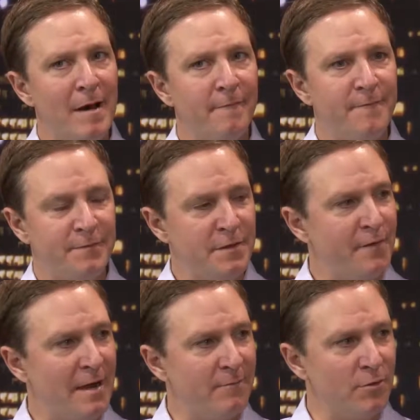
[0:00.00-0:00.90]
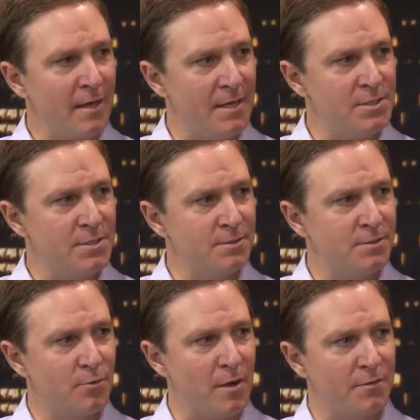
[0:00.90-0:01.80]
about 55
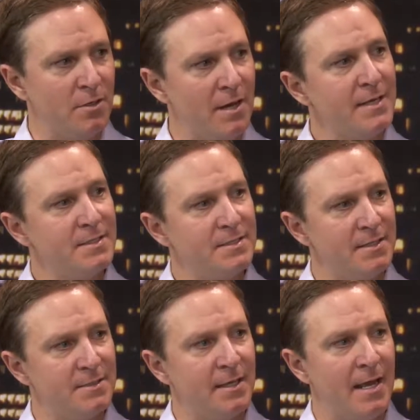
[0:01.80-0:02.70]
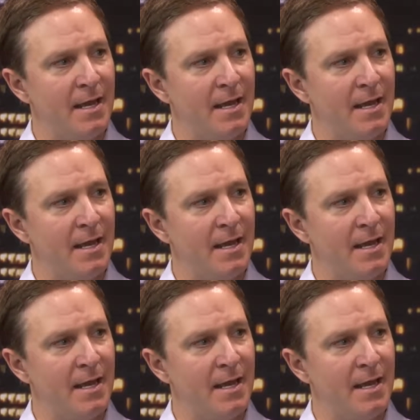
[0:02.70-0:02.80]
locations throughout the United States and